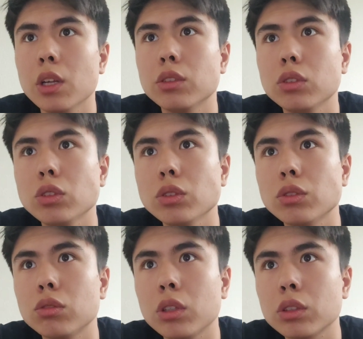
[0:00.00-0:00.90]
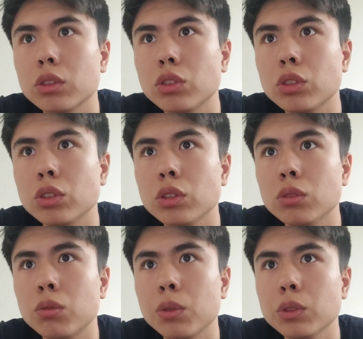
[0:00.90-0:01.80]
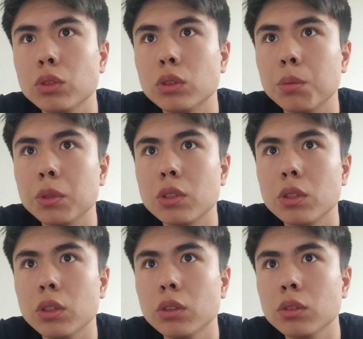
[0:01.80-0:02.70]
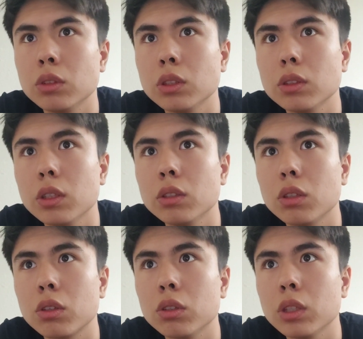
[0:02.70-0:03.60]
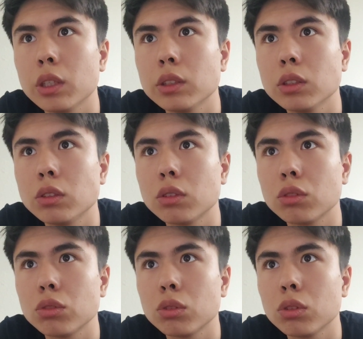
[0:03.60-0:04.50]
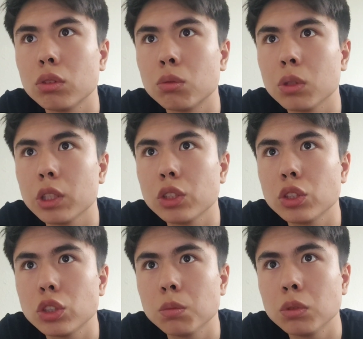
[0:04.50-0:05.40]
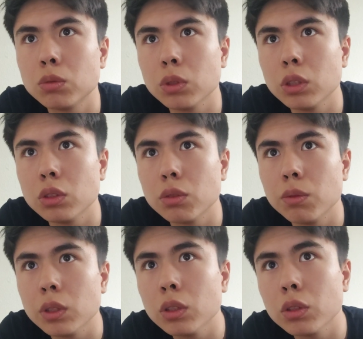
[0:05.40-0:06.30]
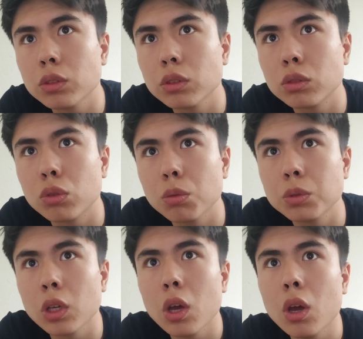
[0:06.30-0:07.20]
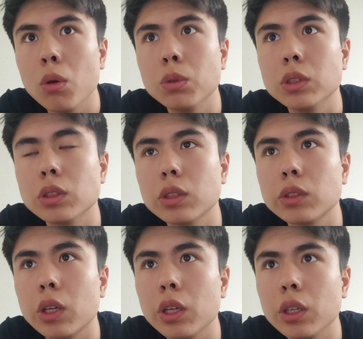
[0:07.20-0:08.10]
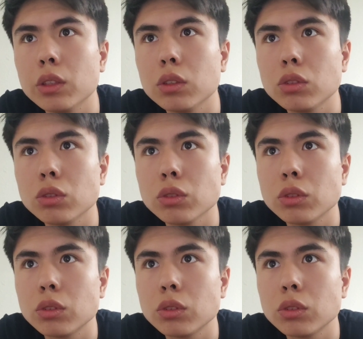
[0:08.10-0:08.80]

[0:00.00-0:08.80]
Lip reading: Social structure refers to the patterned and organized social relationship between individuals and groups within society. Social